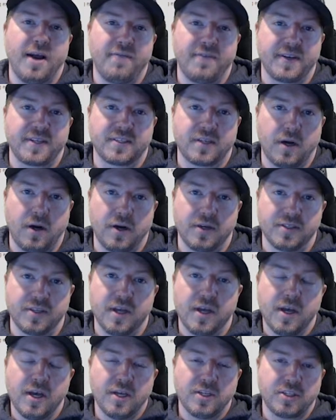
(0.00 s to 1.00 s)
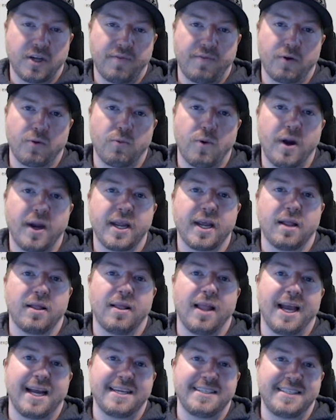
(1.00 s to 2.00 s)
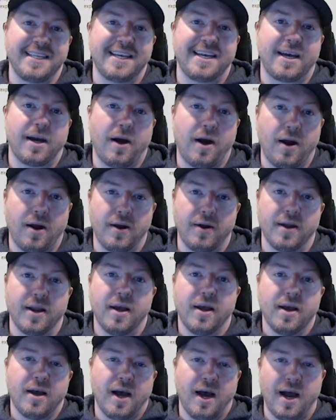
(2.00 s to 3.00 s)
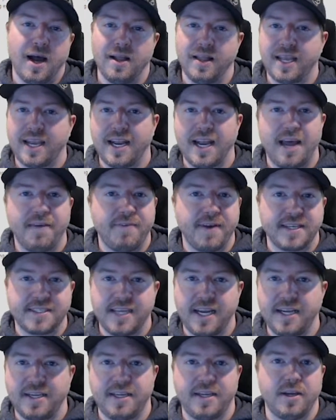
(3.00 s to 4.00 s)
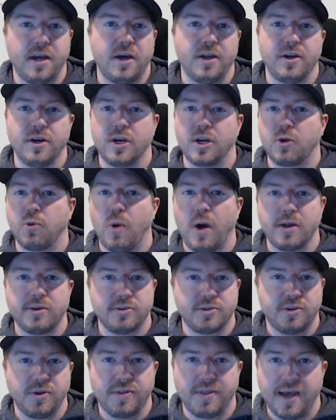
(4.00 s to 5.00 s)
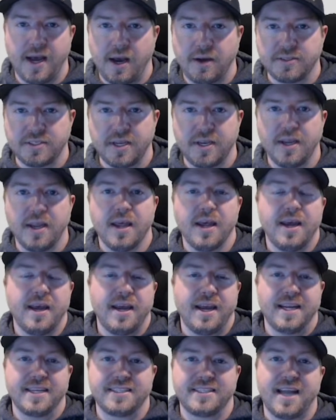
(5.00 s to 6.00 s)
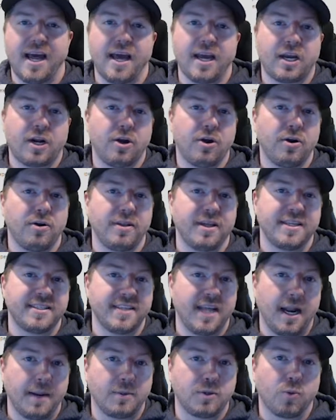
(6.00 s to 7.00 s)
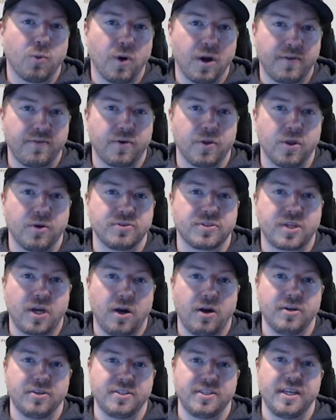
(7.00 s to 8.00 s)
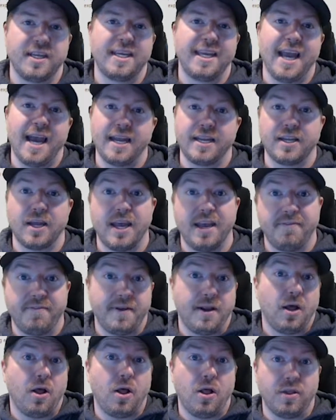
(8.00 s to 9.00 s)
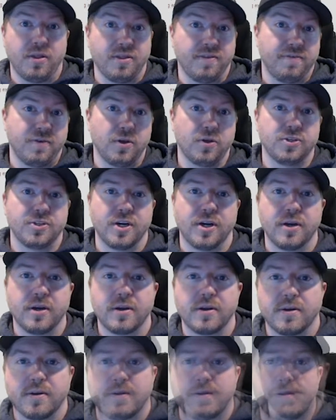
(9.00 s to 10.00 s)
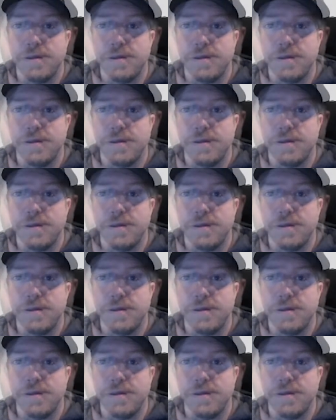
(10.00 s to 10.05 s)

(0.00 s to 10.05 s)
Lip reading: graphics cards. So if you're running a legacy card, like an FX 1800, Quadro 2000, it's not currently set up to work for those cards yet, if at all in the future.